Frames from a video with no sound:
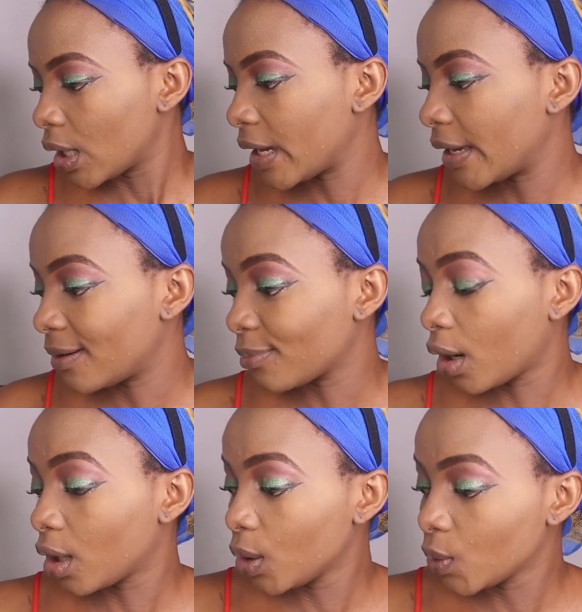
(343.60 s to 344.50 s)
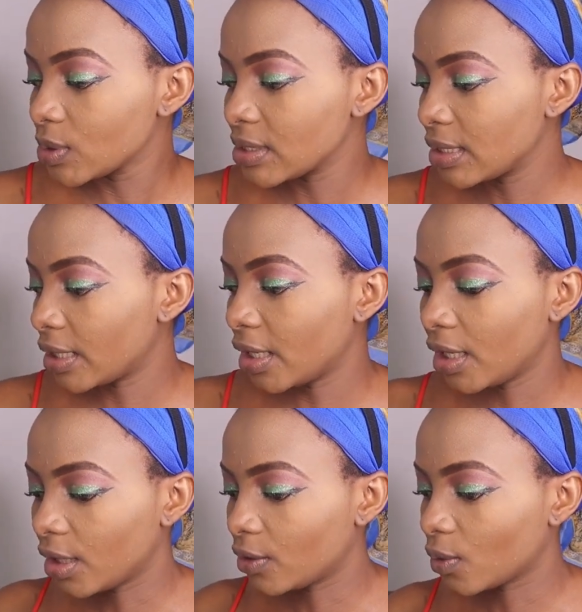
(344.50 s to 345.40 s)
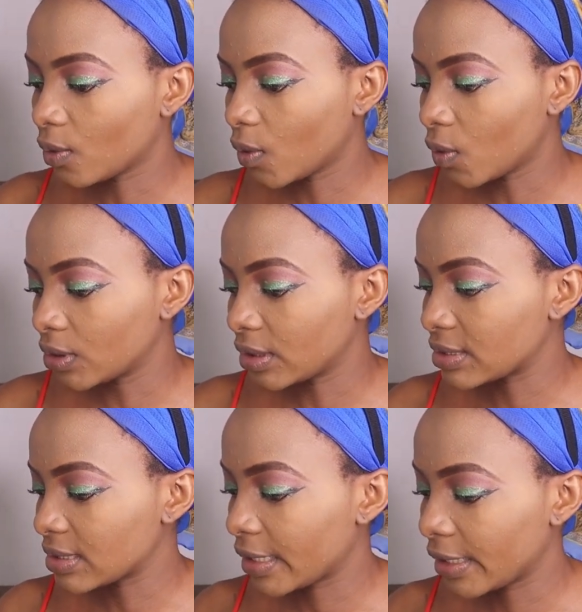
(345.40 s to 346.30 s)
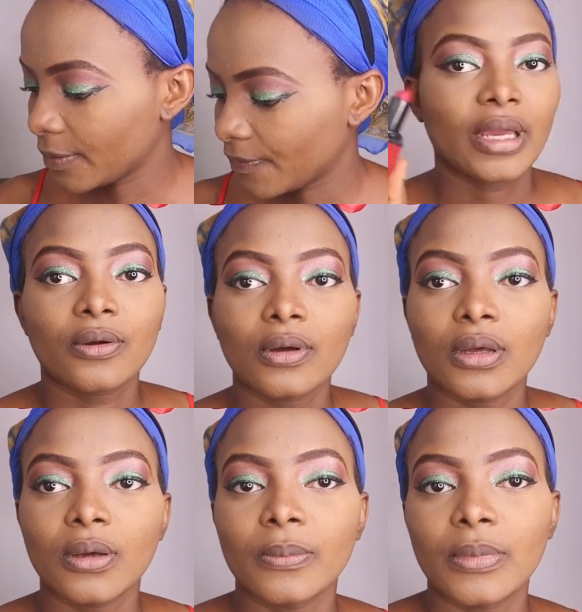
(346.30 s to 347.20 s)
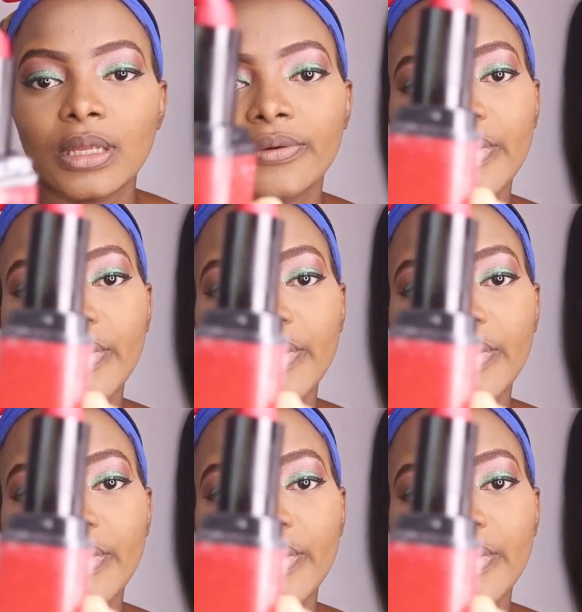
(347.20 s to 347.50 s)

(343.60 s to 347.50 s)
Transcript: I am closing in on the time. I got a